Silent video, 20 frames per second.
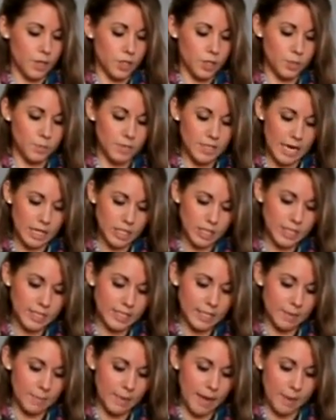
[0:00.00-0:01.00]
Sometimes you can
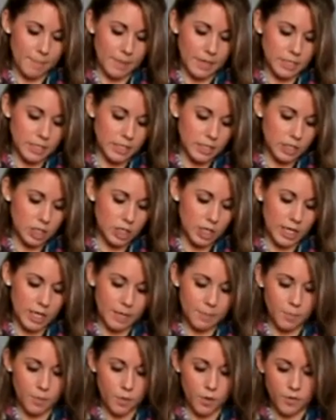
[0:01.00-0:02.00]
see the baby's
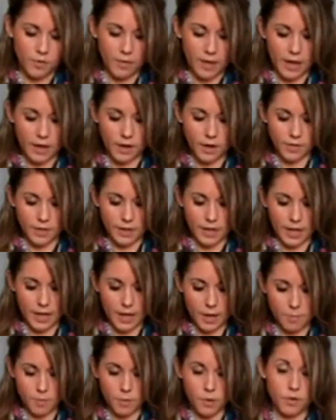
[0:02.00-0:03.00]
cheek moving or the
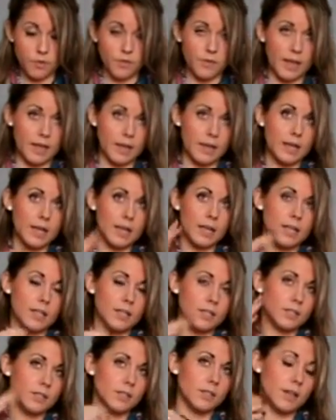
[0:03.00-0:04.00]
ear moving.
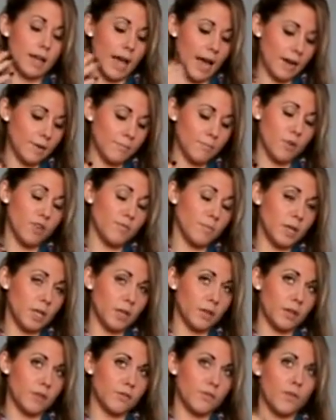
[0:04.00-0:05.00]
The kind of movement
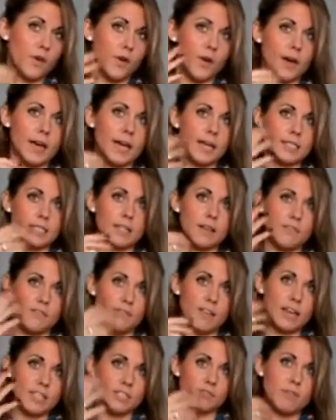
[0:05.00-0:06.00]
you're looking for is
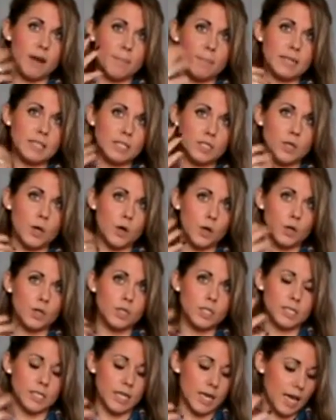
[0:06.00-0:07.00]
fast, rapid
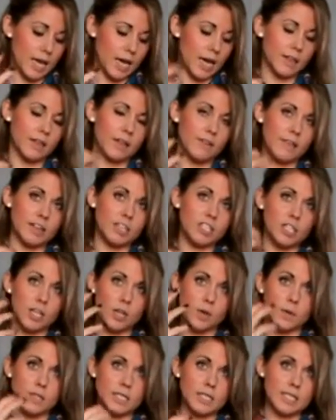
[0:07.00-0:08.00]
sucks. And then eventually
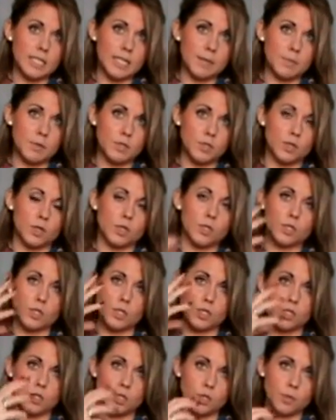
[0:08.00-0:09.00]
go into deeper sucks,
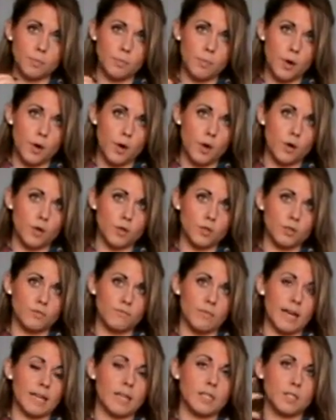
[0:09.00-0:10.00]
so suck and pause
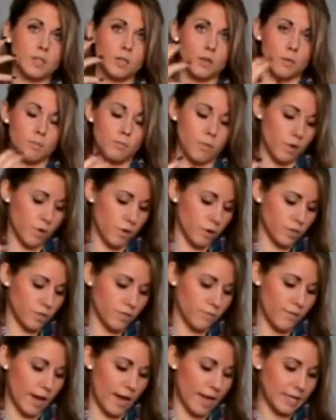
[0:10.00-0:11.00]
and rest, suck and pause
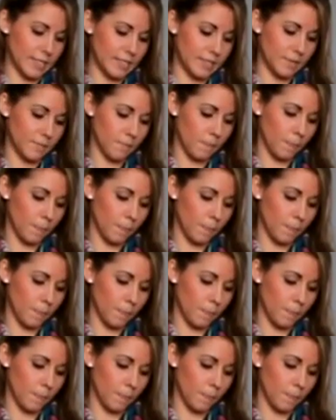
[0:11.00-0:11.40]
and rest.